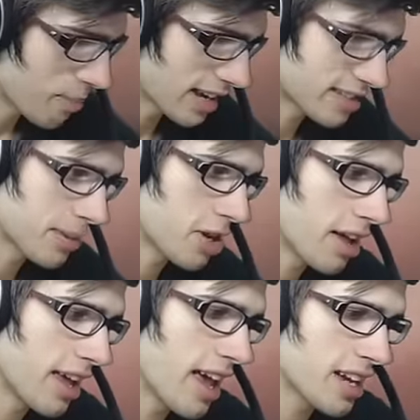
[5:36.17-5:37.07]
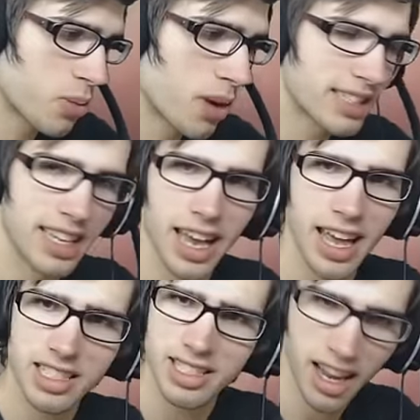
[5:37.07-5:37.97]
Mega Sceptile EX, once
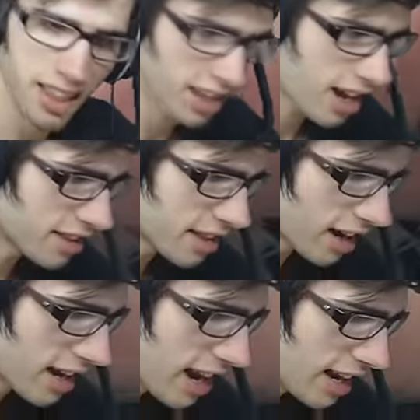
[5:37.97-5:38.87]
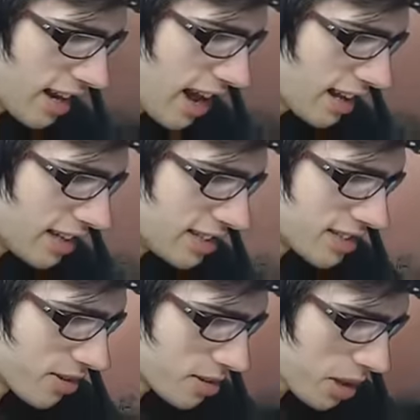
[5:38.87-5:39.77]
again, just another card that I needed, and it
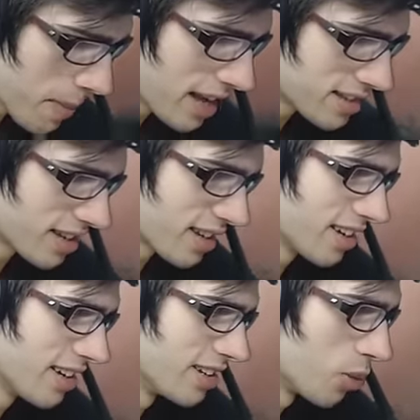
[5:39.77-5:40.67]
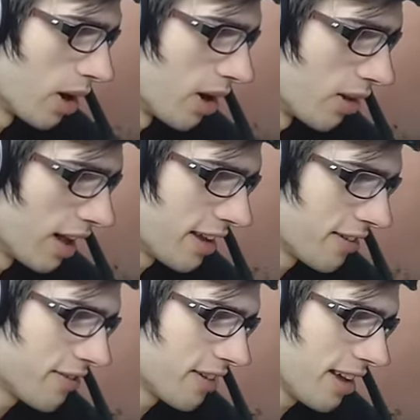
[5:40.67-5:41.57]
just looks amazing as well. Like,
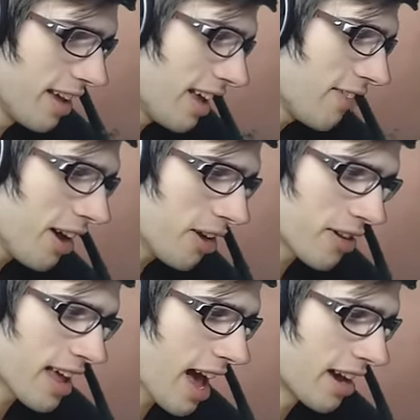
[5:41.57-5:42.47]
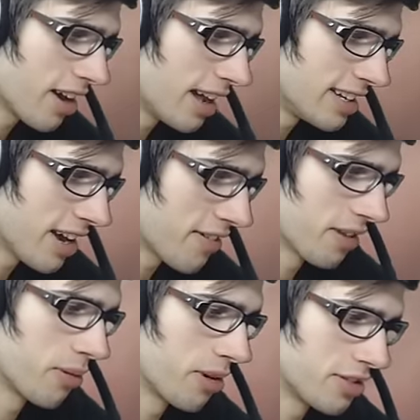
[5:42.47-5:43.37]
if I already had it, I
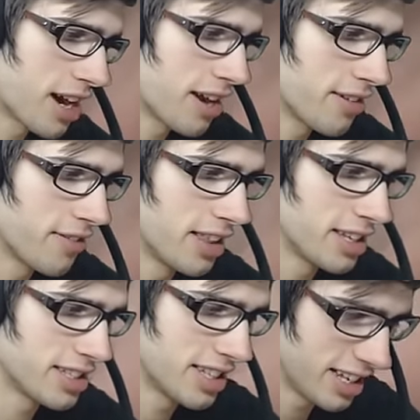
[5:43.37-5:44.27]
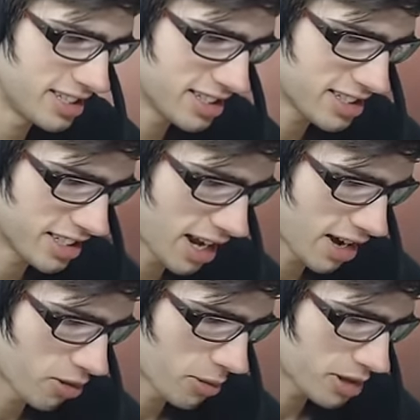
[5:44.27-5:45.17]
definitely would have traded for this, just in
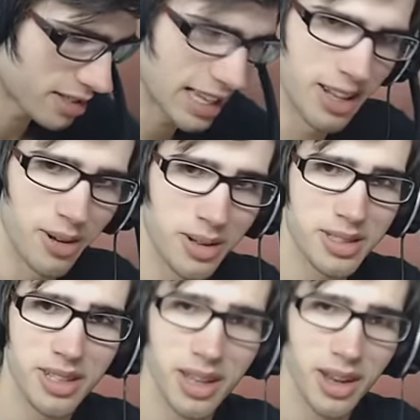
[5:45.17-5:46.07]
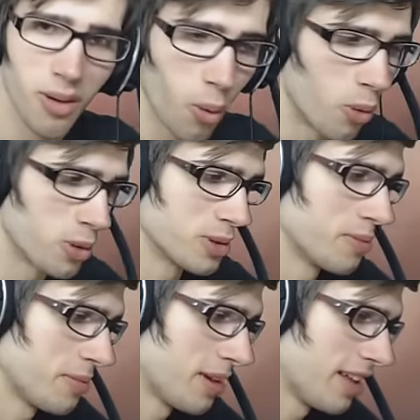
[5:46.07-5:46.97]
general, because it looks
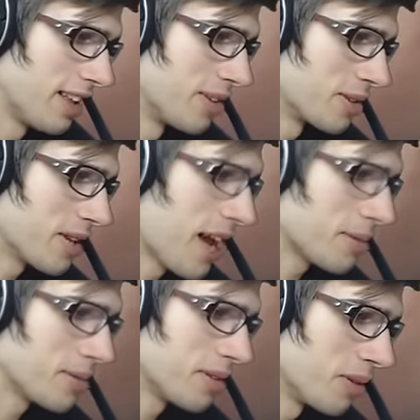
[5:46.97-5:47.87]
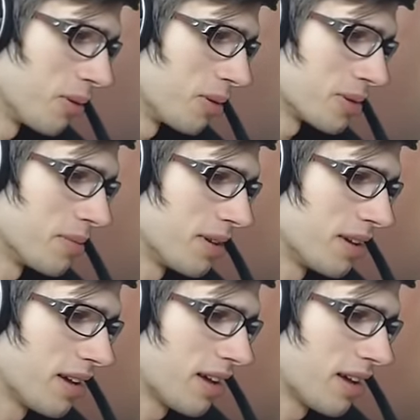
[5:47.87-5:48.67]
awesome. It looks absolutely awesome.